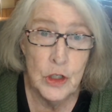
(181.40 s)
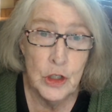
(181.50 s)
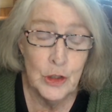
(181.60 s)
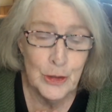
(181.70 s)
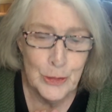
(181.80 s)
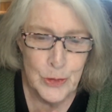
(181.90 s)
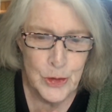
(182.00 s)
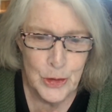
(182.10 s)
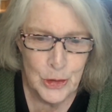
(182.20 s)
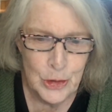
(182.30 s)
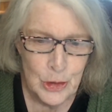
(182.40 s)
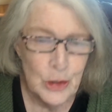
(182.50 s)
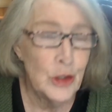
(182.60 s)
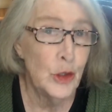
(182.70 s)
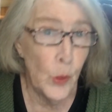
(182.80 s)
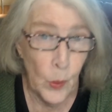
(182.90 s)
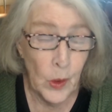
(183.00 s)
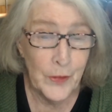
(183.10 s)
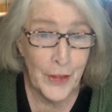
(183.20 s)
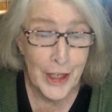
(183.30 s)
conclusion. Don't
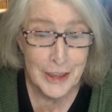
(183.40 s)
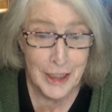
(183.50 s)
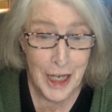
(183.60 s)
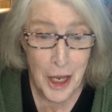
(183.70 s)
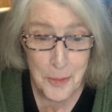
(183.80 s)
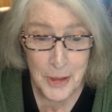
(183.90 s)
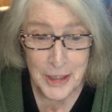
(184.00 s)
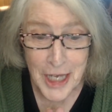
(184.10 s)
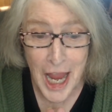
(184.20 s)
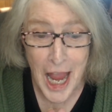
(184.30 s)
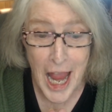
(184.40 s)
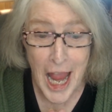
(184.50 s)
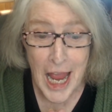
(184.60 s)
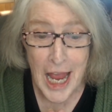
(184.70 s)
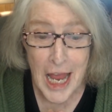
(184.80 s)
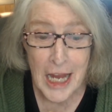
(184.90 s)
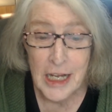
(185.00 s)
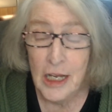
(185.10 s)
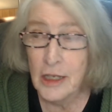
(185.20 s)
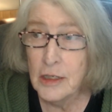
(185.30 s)
want that to happen. And
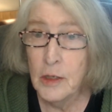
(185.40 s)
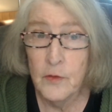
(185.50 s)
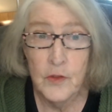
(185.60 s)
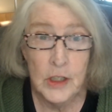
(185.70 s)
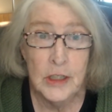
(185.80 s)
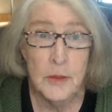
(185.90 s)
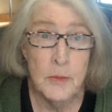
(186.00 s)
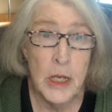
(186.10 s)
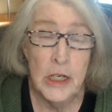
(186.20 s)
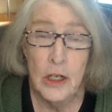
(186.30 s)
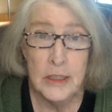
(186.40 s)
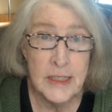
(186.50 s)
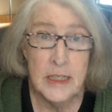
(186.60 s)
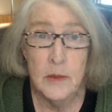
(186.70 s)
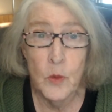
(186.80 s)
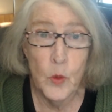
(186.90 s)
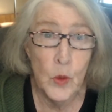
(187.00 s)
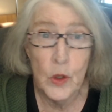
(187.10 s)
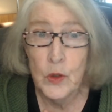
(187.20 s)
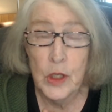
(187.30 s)
the victim may not seem
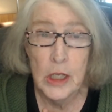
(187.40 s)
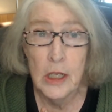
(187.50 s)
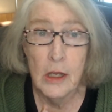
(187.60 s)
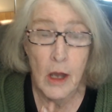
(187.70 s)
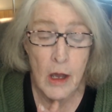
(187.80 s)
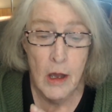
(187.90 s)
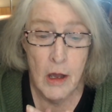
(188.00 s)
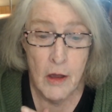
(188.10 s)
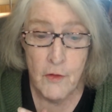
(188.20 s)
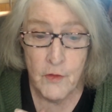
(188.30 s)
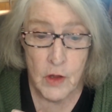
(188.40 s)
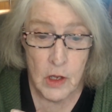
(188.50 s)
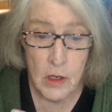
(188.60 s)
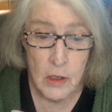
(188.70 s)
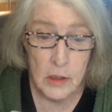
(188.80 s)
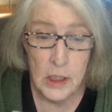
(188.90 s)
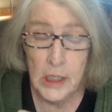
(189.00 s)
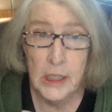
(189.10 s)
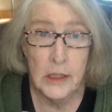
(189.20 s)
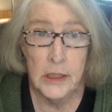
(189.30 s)
worthy of the
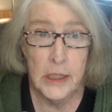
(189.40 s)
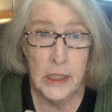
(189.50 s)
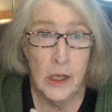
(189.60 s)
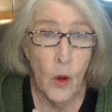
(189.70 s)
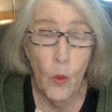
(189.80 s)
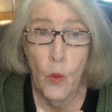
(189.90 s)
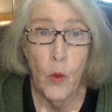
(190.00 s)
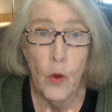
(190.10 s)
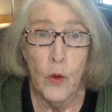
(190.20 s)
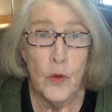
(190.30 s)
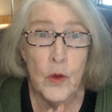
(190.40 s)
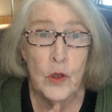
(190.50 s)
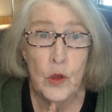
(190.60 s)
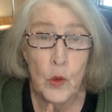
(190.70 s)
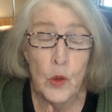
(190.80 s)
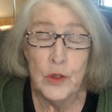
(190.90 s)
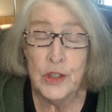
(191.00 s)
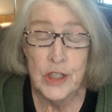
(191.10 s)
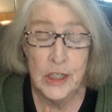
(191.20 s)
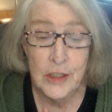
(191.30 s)
killing or your
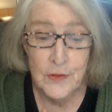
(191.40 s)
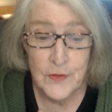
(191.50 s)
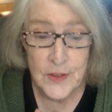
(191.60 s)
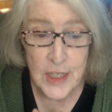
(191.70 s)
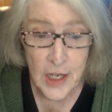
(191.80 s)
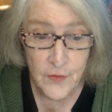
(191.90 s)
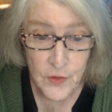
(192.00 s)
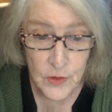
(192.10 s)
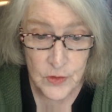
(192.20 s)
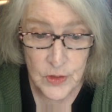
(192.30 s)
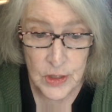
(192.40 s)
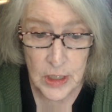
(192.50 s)
detective's efforts